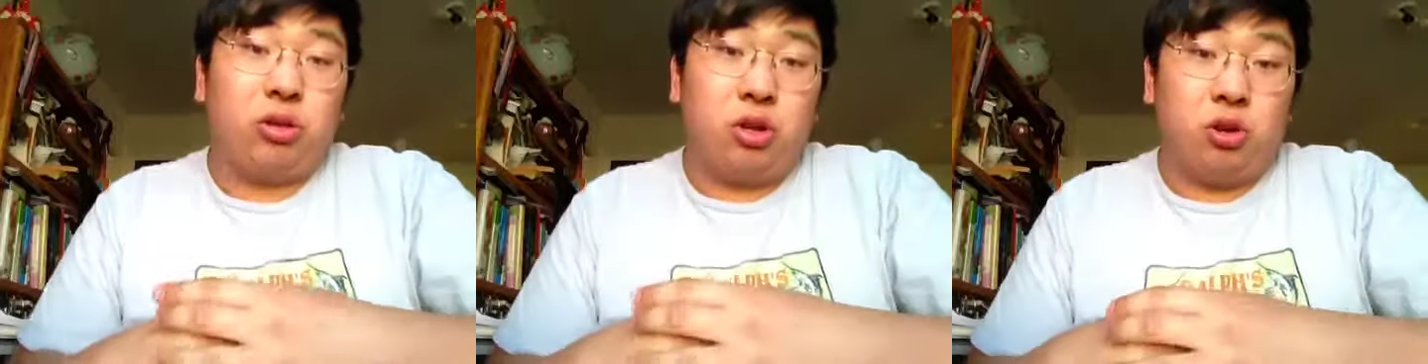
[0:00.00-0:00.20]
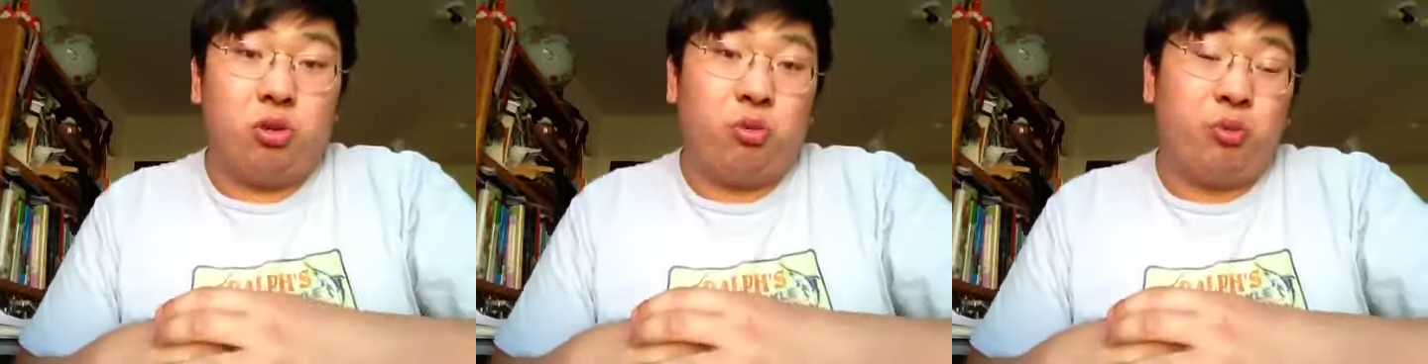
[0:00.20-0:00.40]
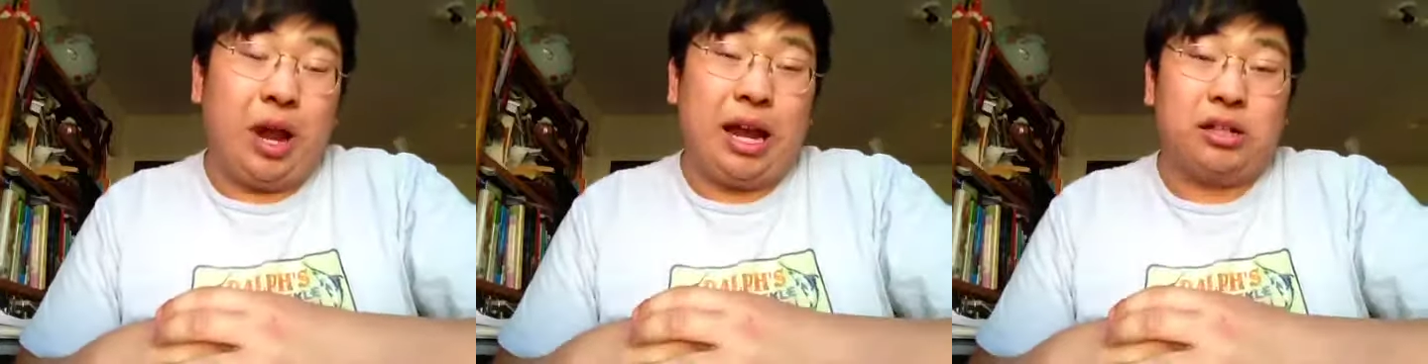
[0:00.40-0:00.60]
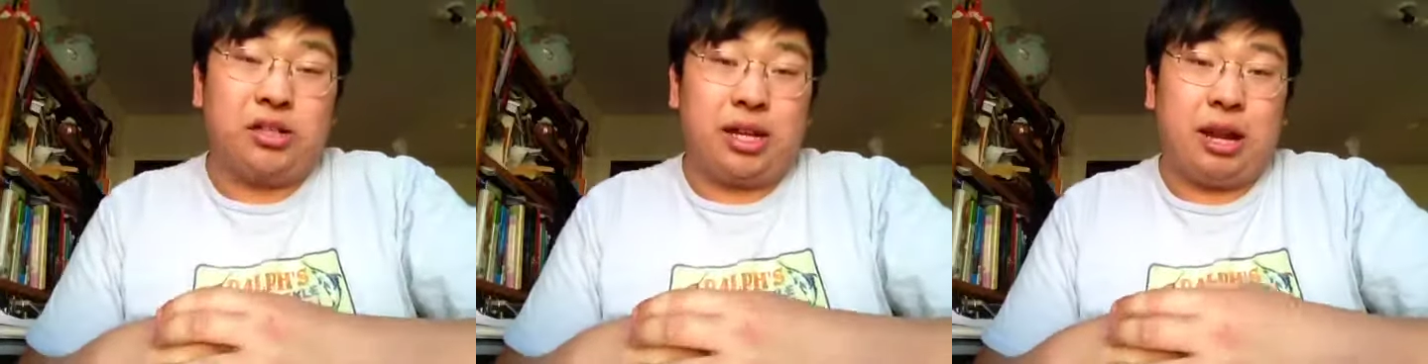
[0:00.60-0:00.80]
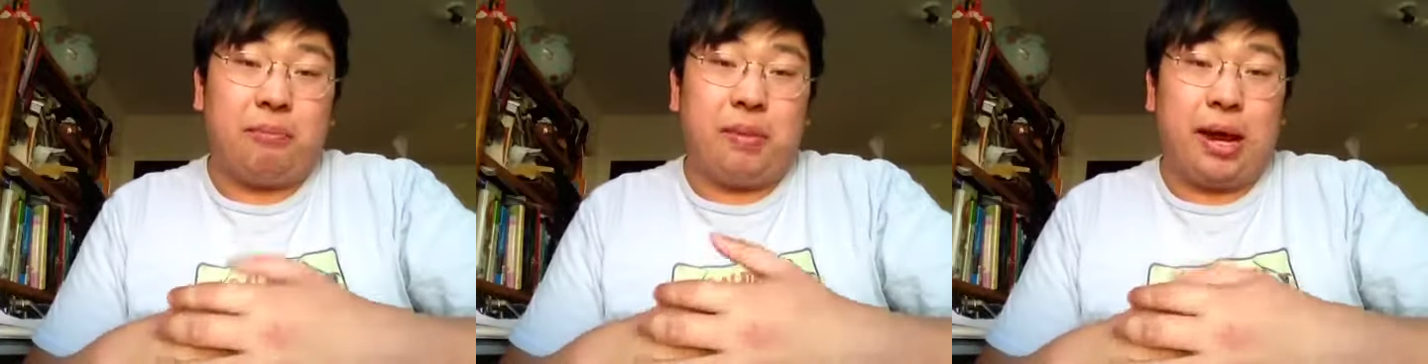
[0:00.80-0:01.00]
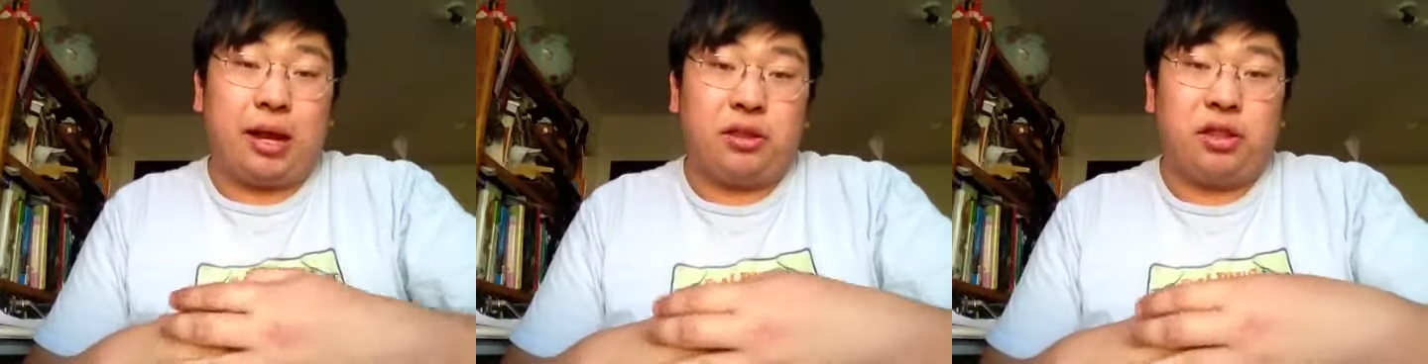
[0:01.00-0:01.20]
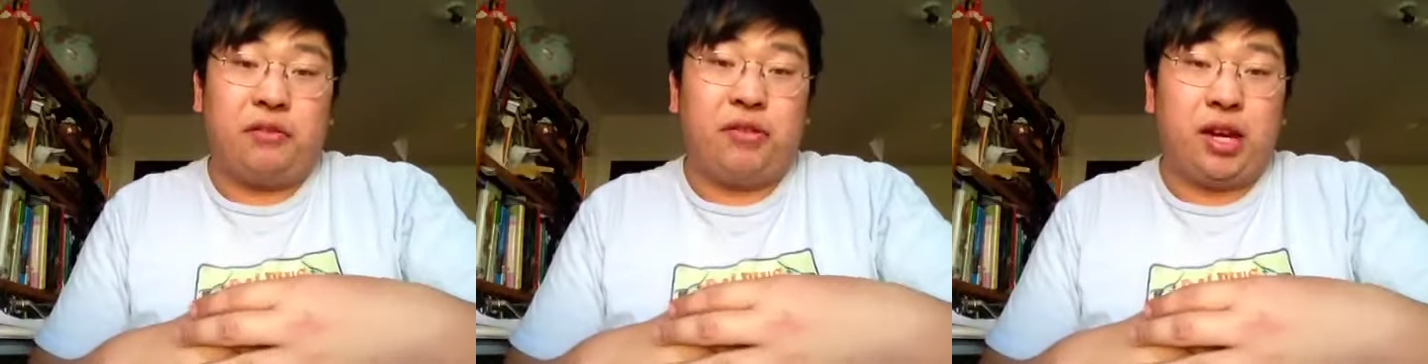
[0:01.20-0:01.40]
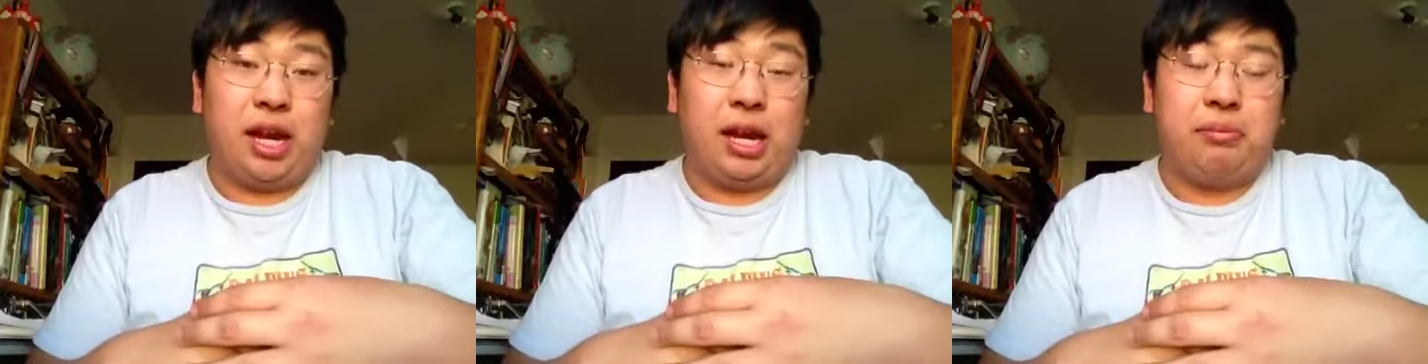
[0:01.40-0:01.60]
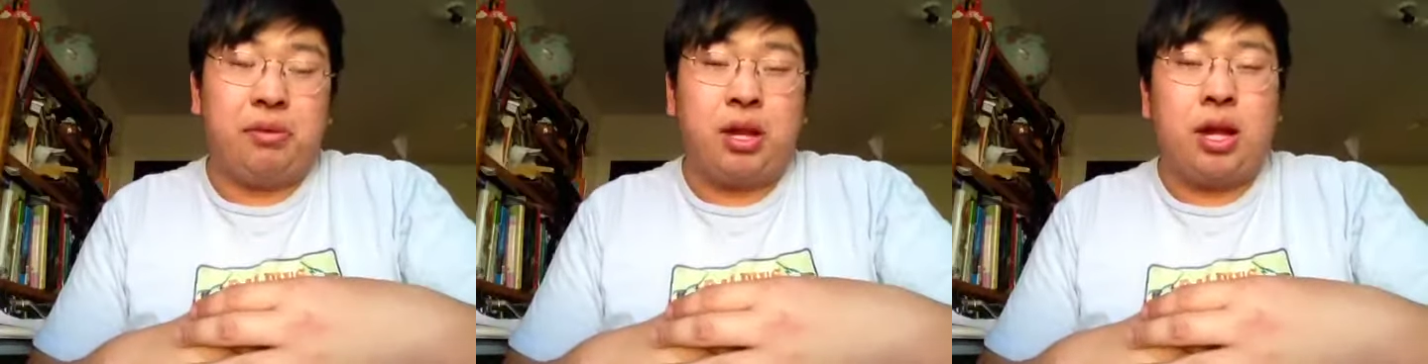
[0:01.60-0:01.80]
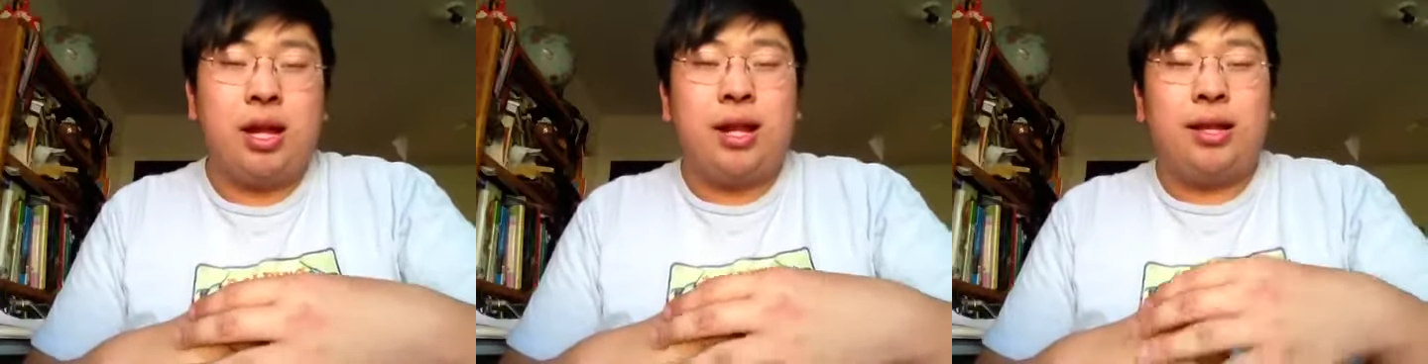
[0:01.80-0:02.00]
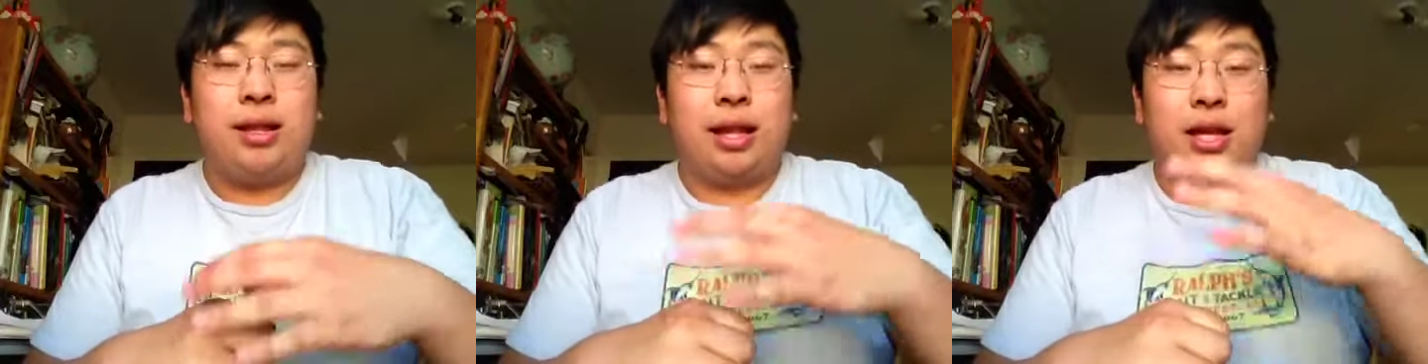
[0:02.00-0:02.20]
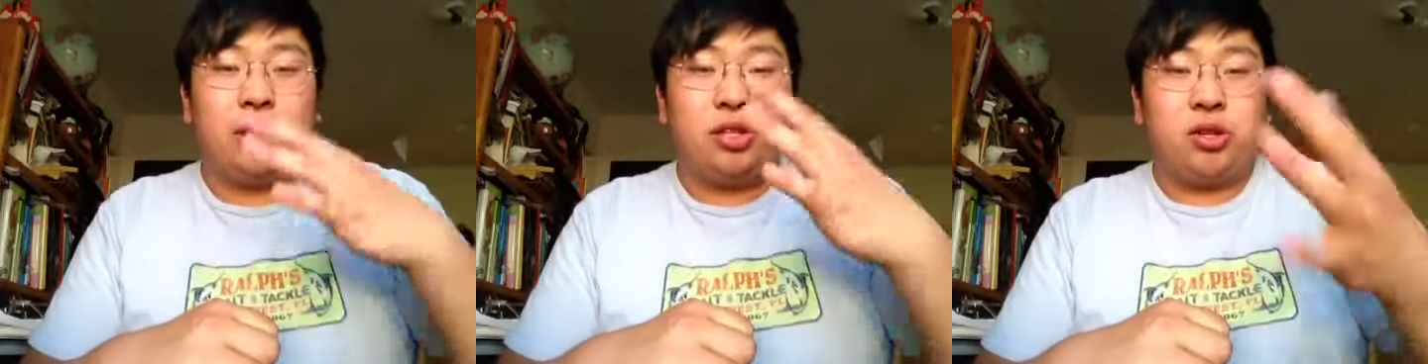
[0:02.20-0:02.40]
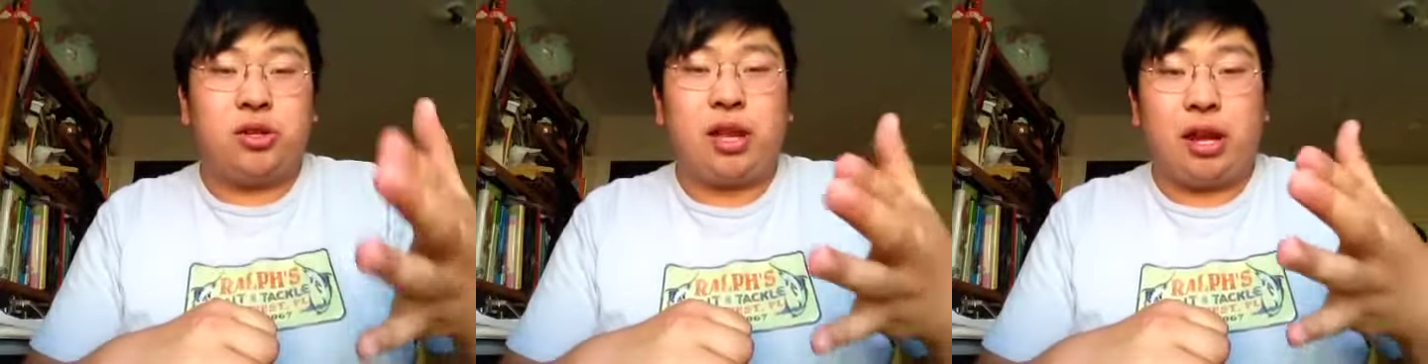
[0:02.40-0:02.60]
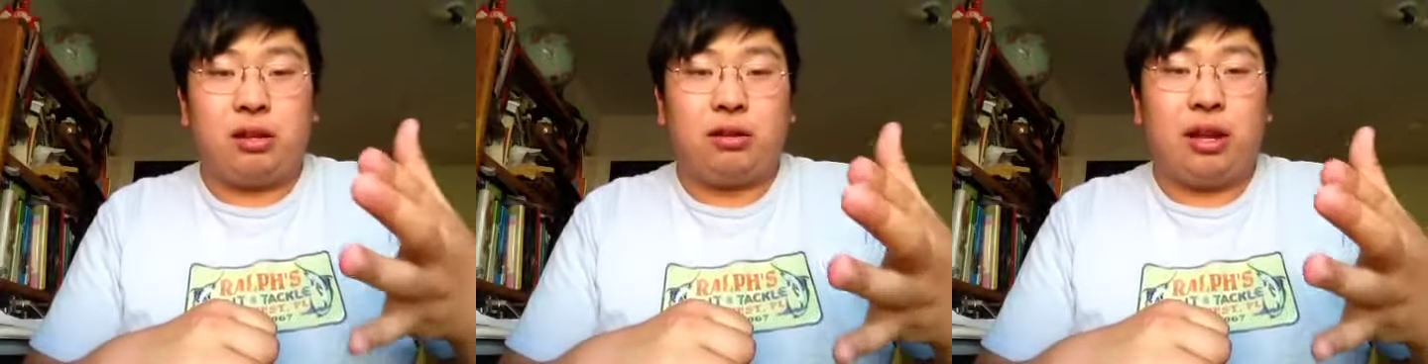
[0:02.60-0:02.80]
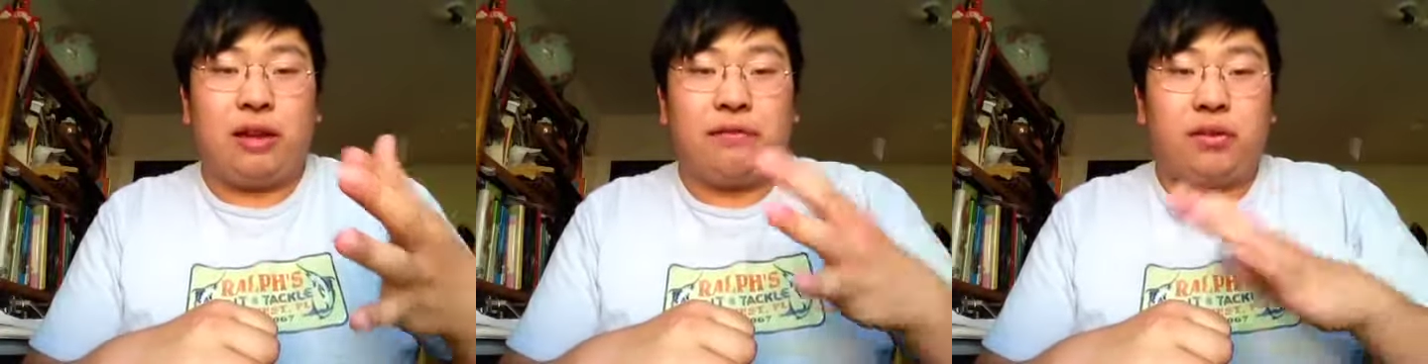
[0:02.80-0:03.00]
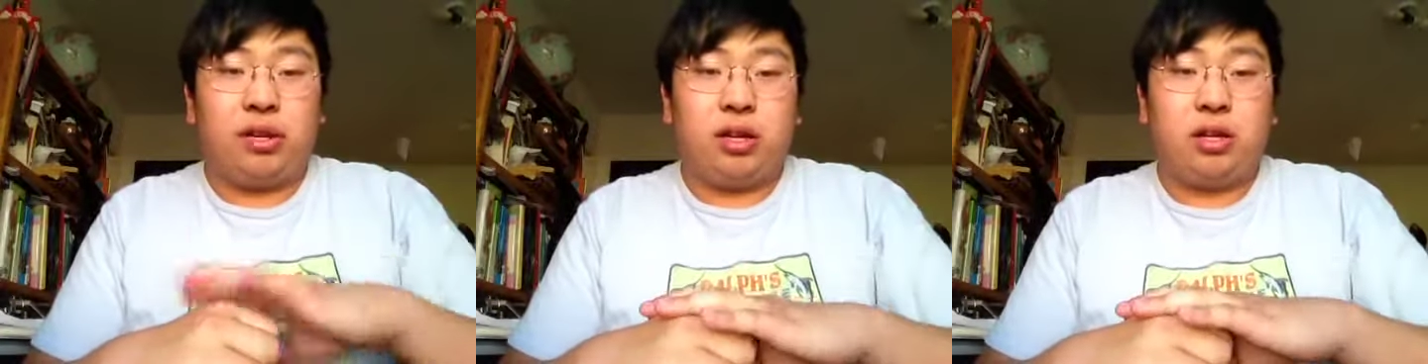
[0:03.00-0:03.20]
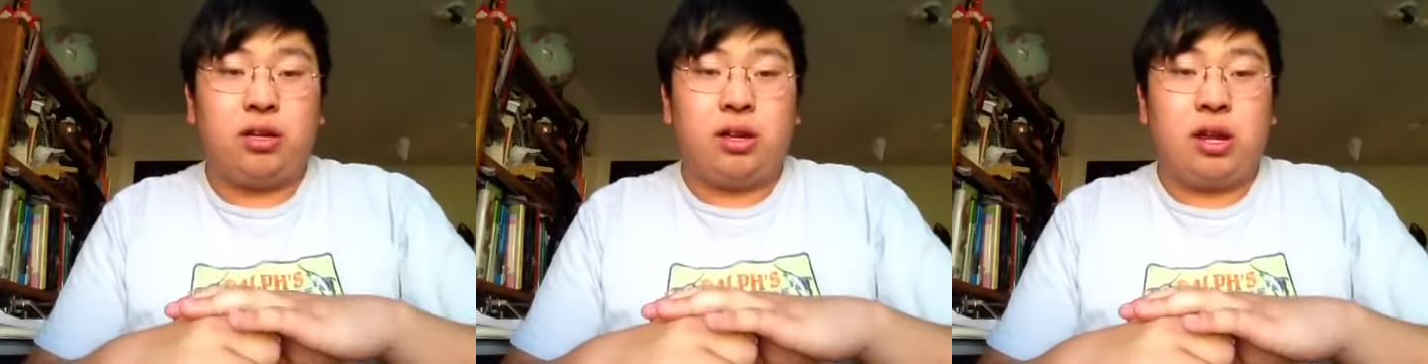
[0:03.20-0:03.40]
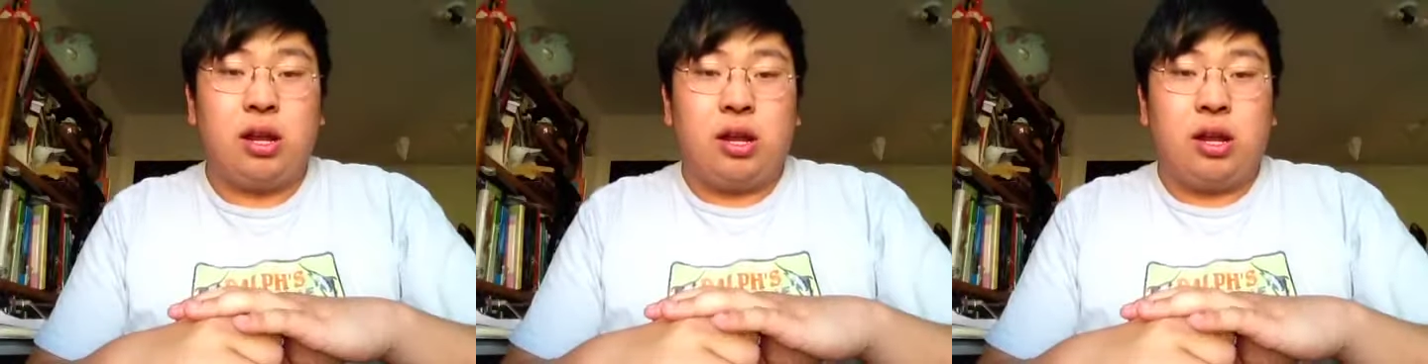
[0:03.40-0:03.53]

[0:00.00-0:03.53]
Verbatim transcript: 2 and actually came back in seven game, like in 2011.